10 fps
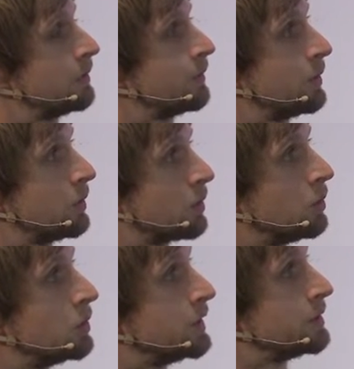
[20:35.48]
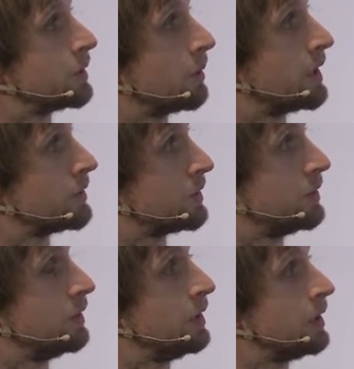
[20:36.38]
of called into
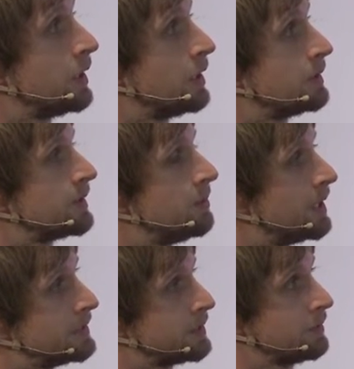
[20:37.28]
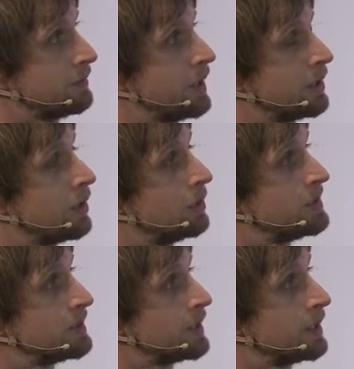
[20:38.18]
question the stability of their
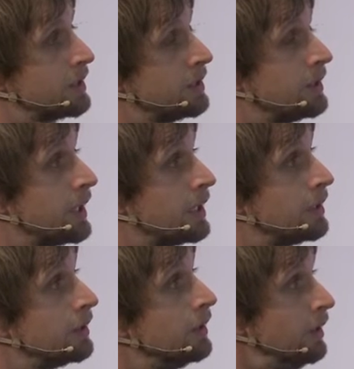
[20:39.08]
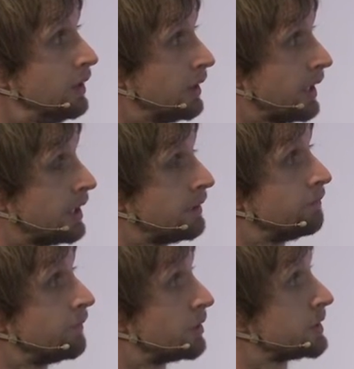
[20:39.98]
carbon sink in, in in
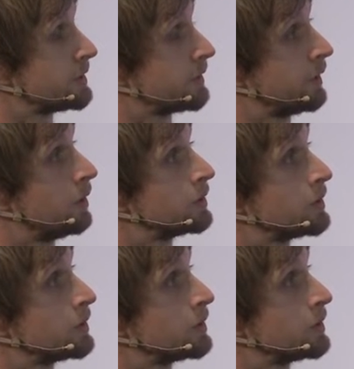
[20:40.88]
forests long